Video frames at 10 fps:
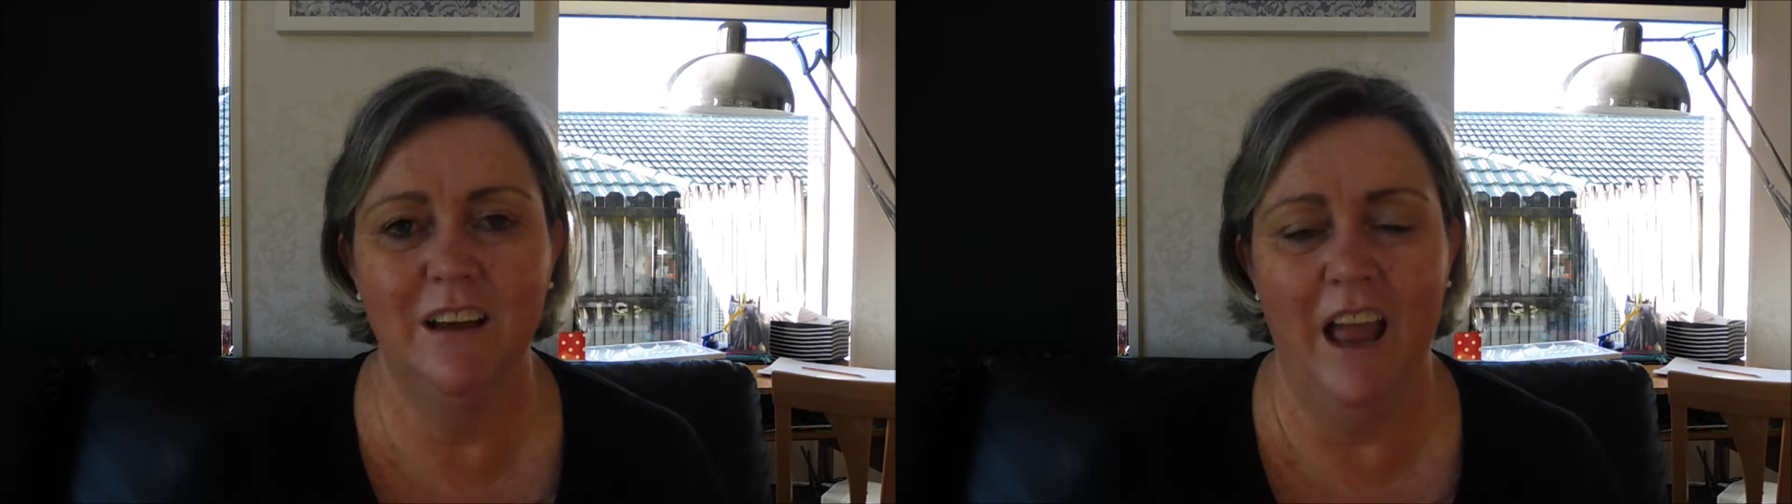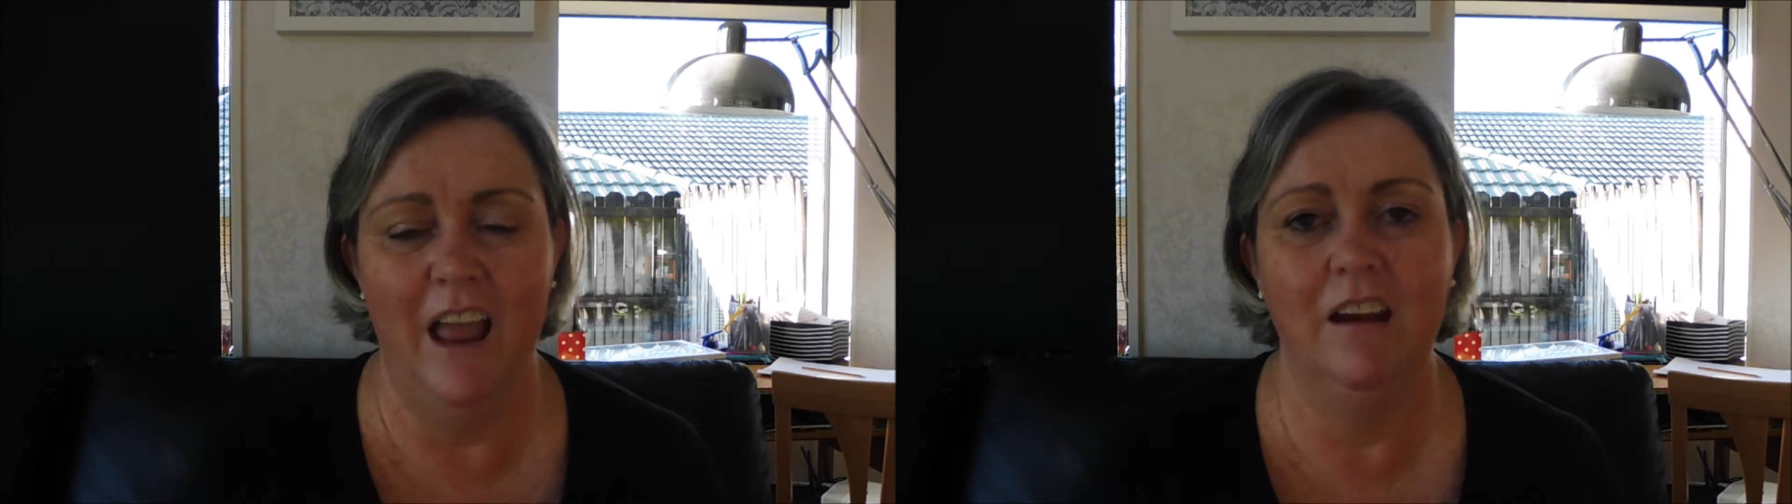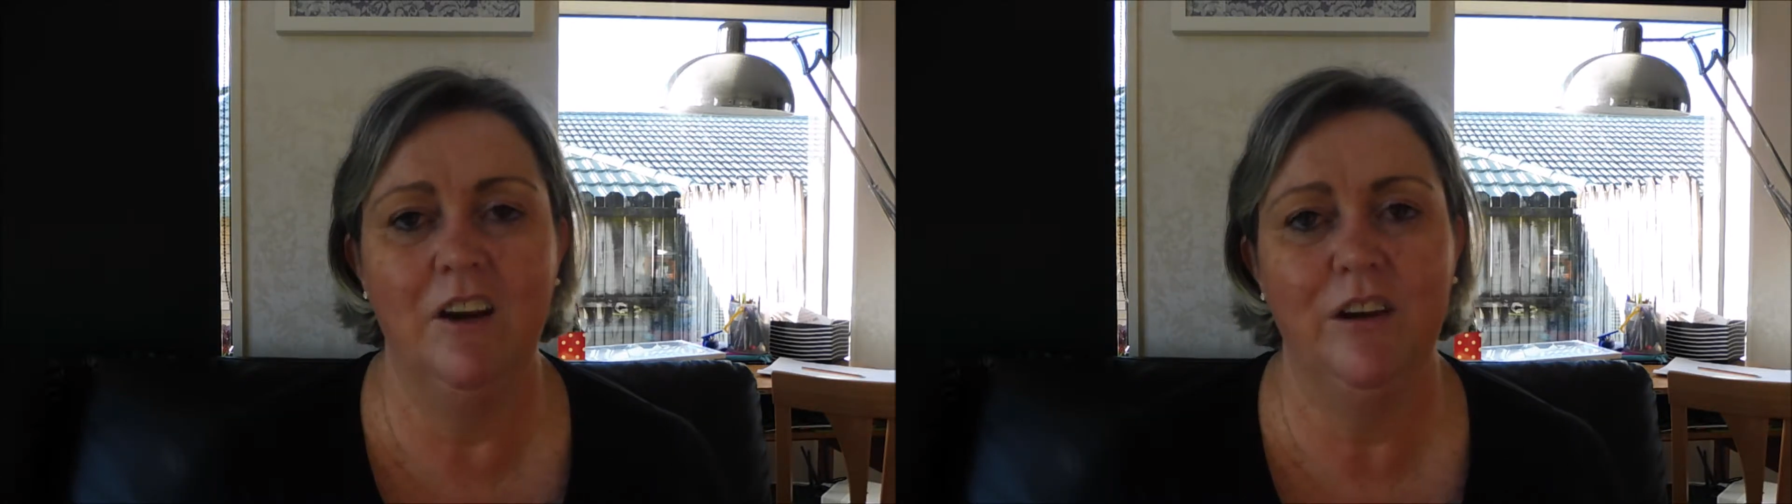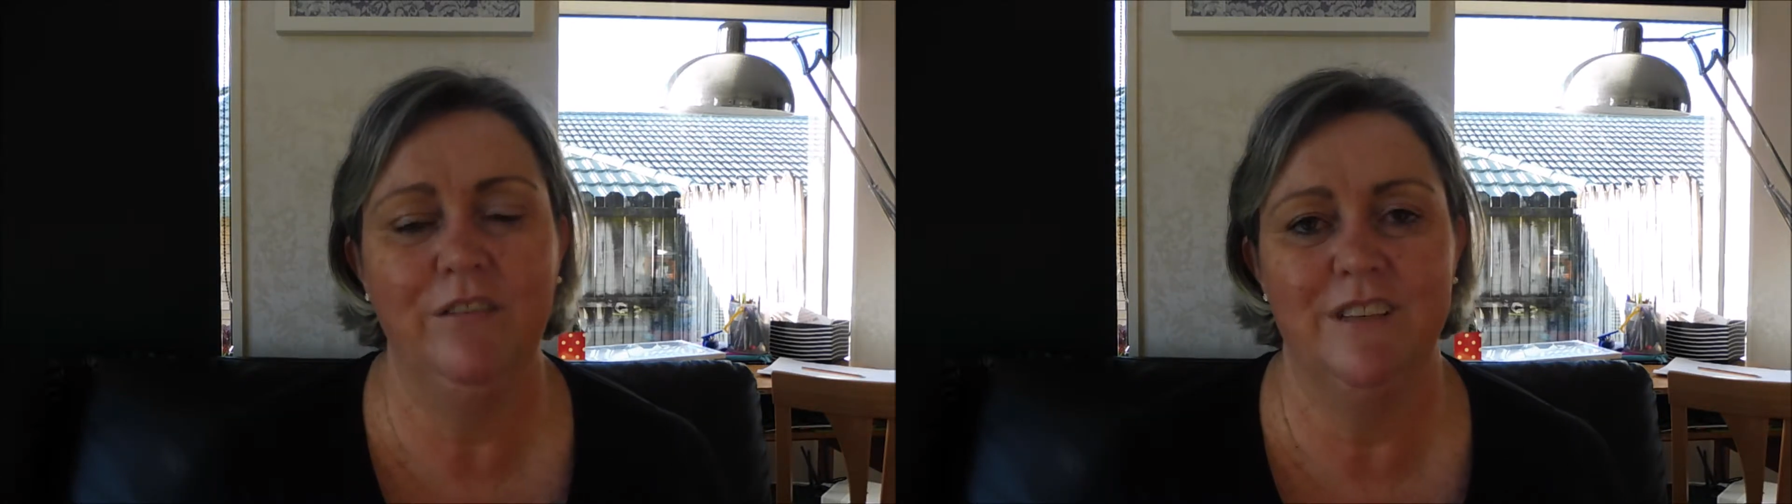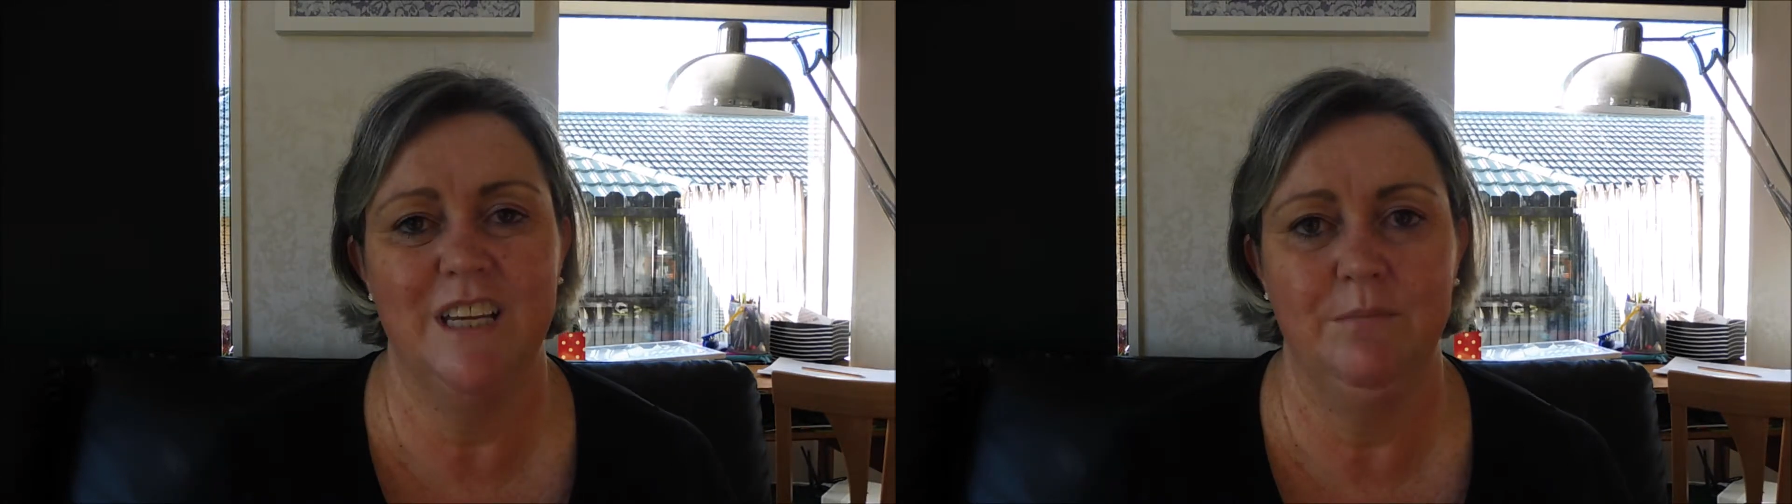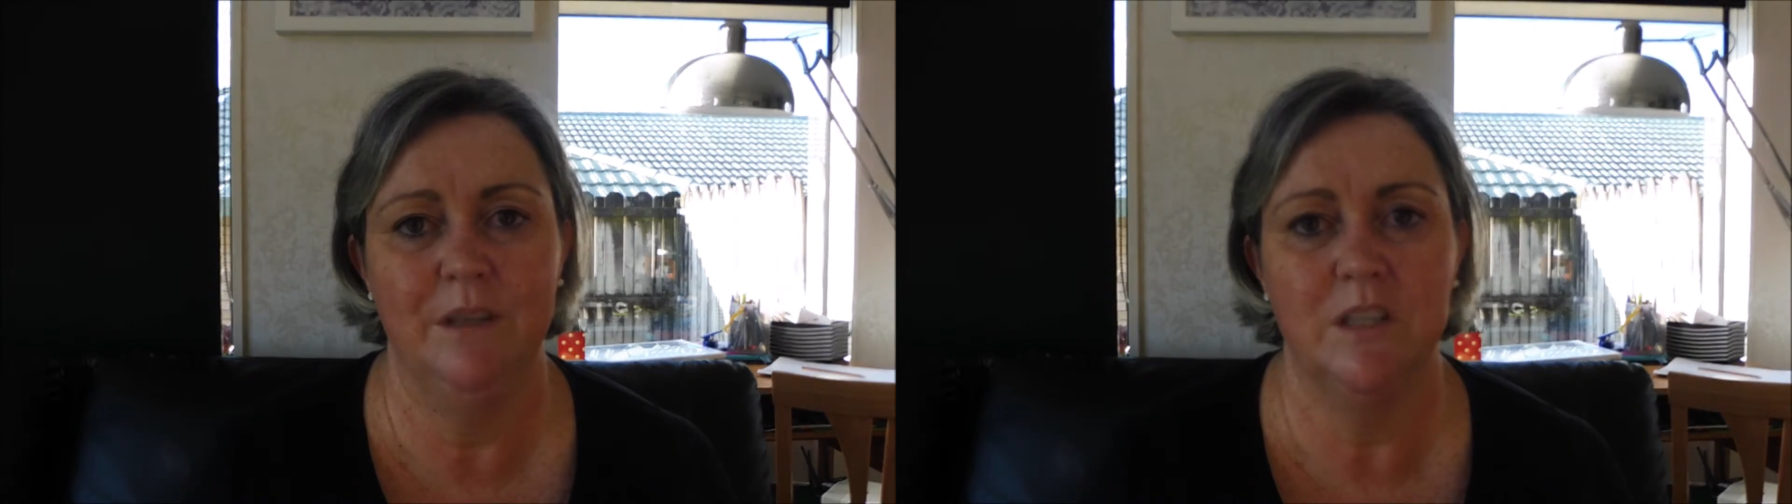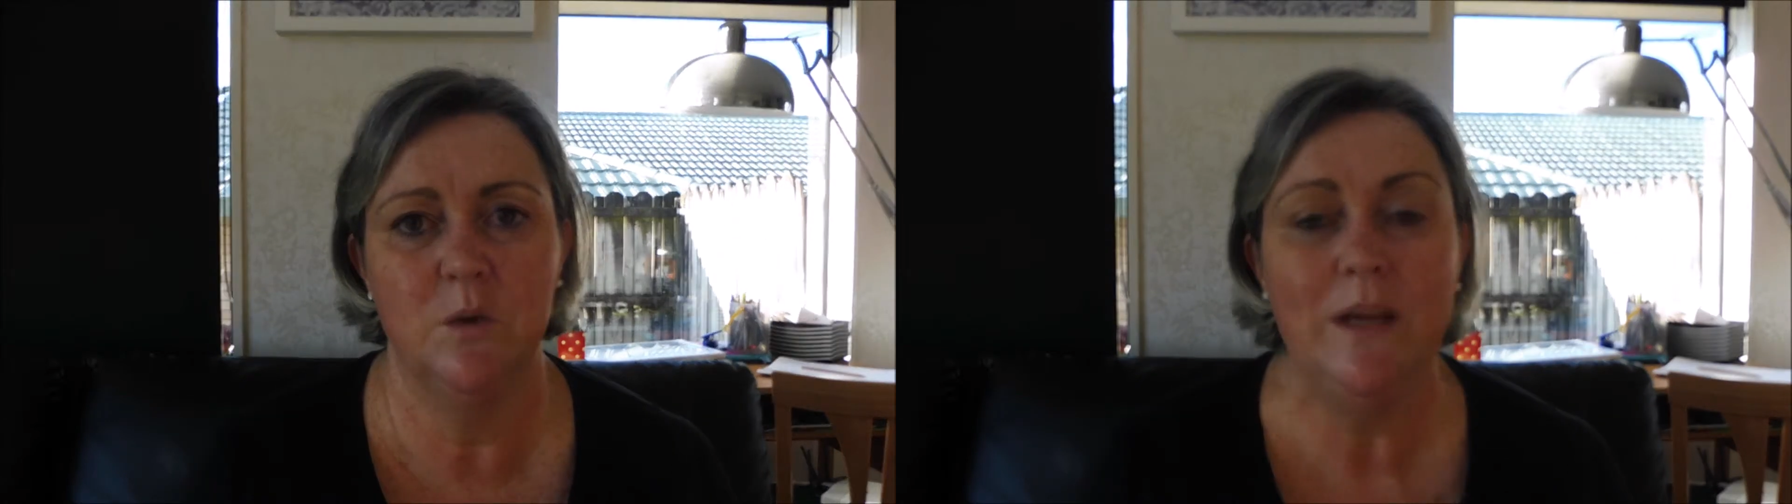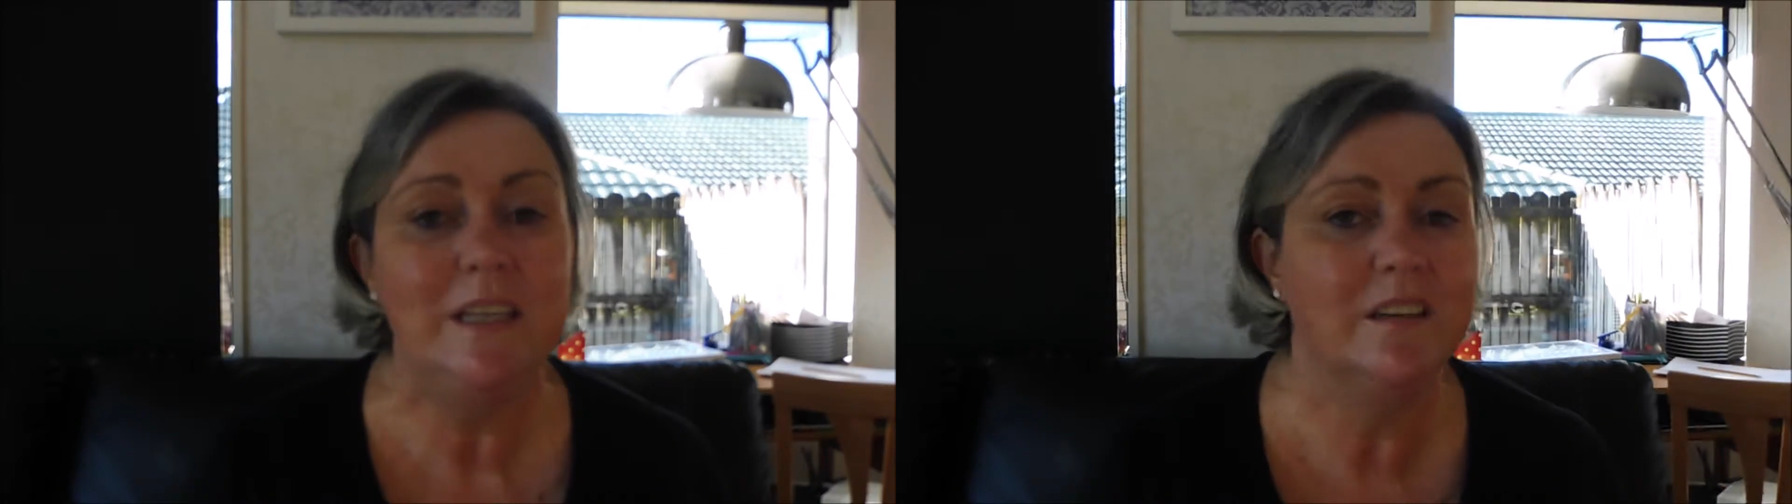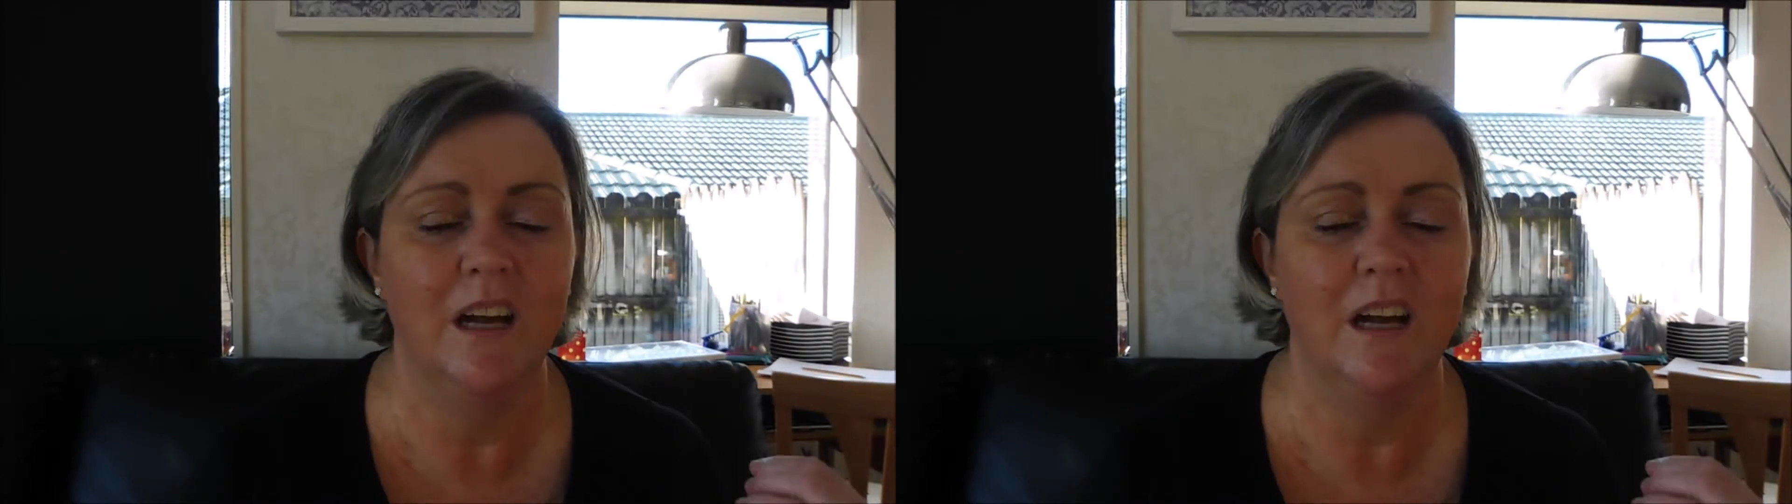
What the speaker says: a hankering for something sweet,